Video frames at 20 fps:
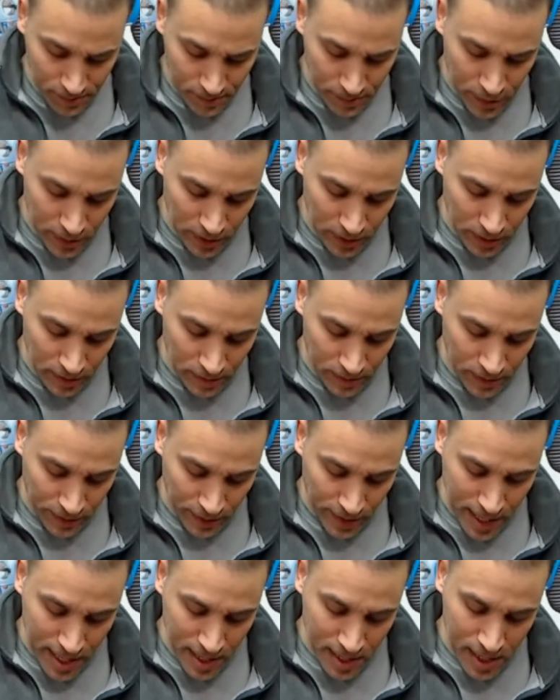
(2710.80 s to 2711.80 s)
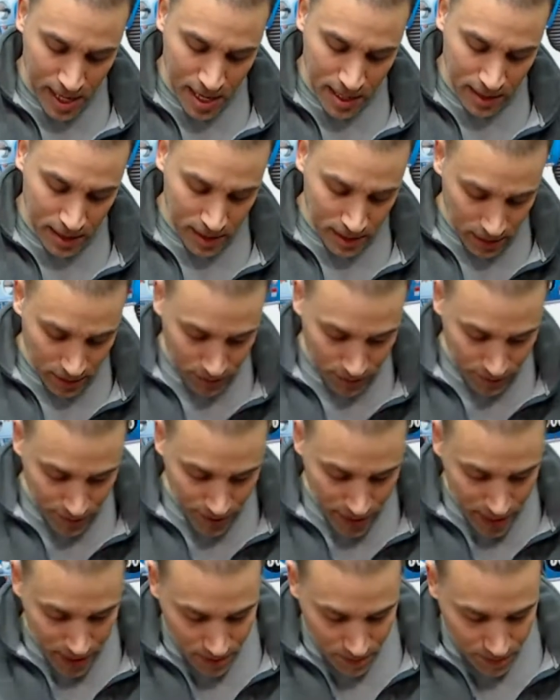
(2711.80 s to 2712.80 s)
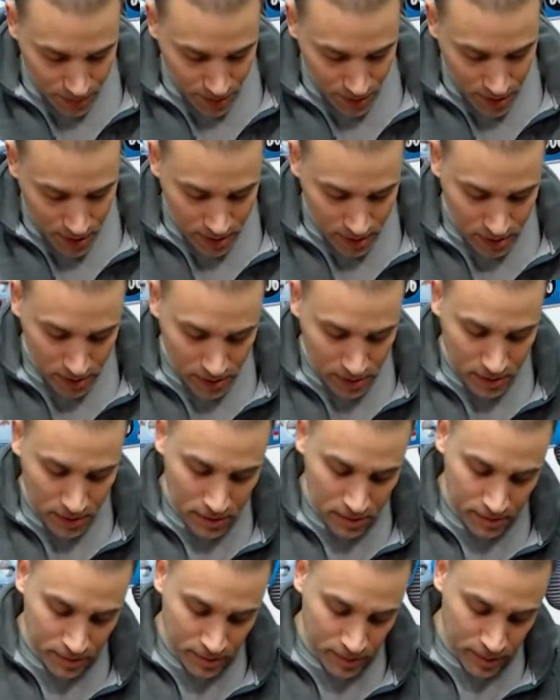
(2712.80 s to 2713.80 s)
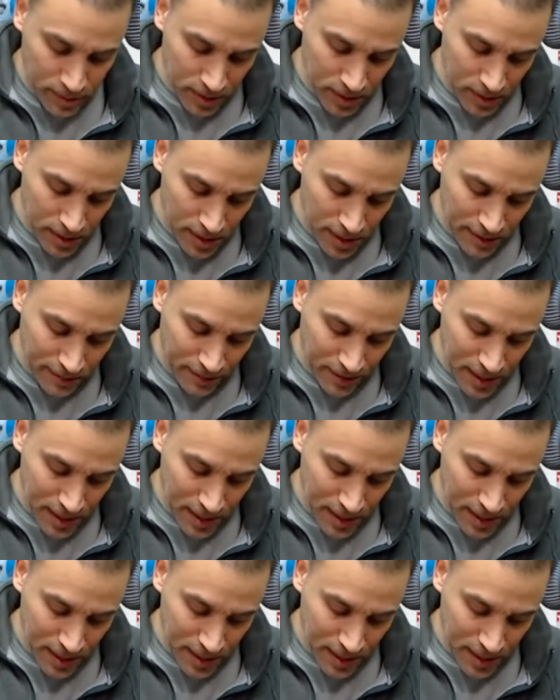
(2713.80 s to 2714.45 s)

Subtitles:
Put some thread lock in the threaded parts of the stuff